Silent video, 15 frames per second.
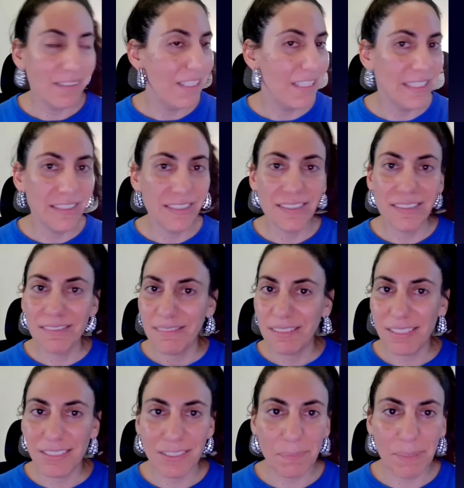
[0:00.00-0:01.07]
It's
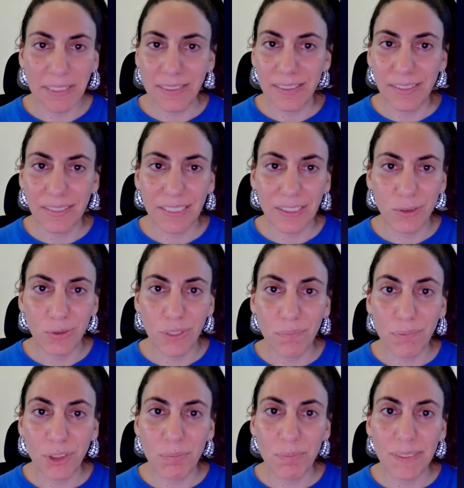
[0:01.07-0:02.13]
basically drop
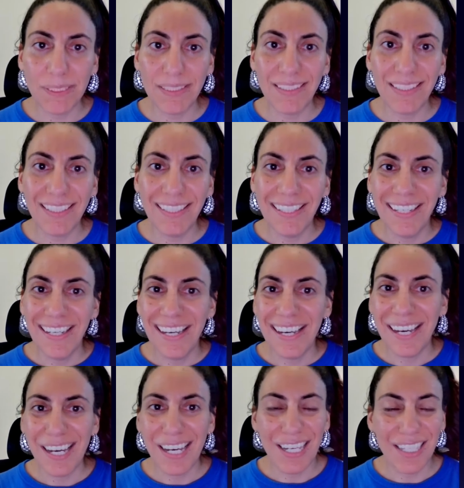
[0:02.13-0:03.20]
shipping,
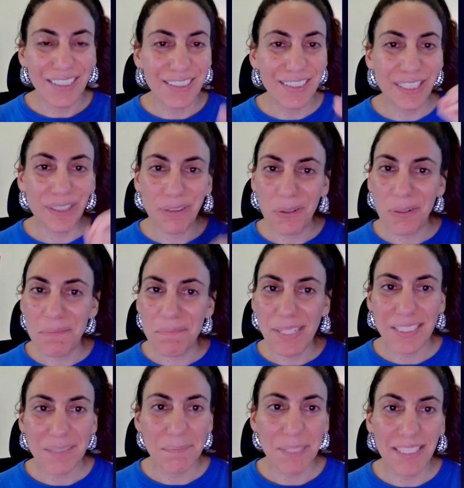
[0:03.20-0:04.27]
zero
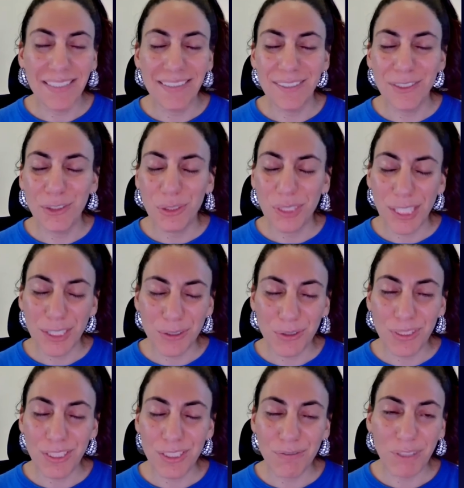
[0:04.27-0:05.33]
investment. You can do
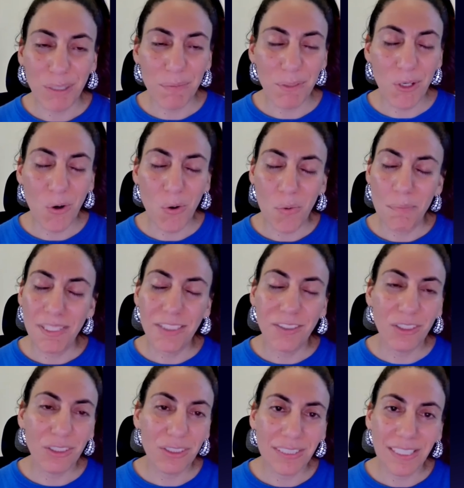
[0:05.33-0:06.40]
this from home. It
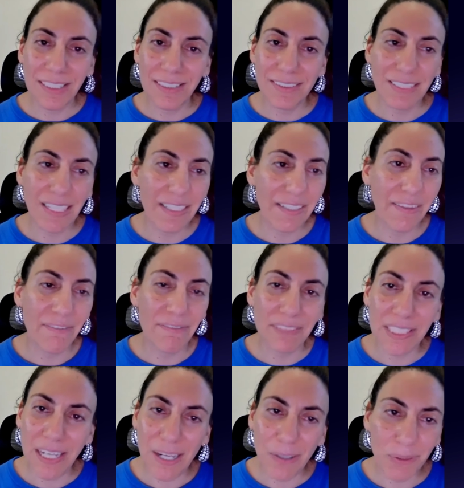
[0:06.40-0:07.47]
just takes like
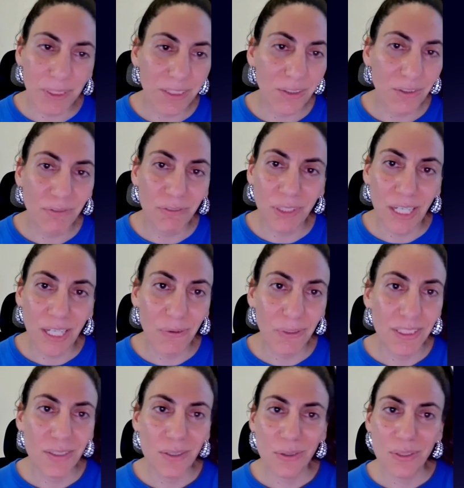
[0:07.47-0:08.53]
3 hours or 4
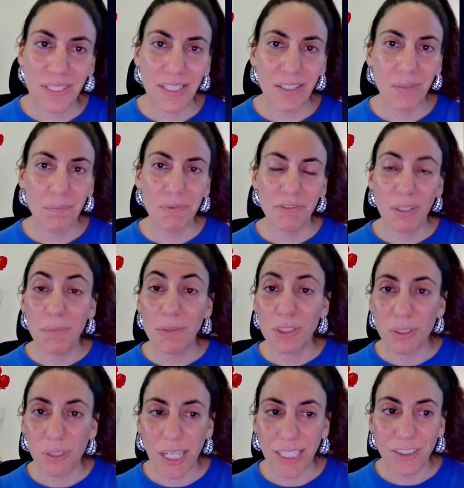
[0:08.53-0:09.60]
hours to set up from
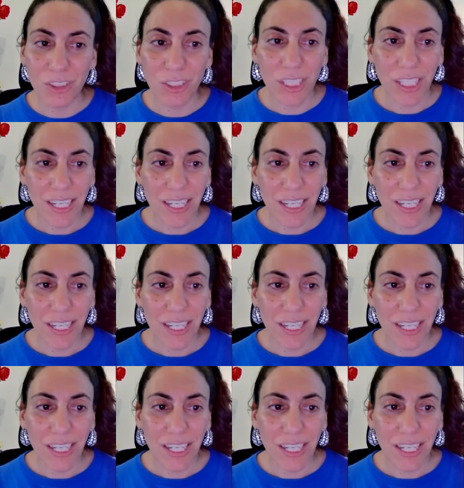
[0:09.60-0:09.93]
scratch.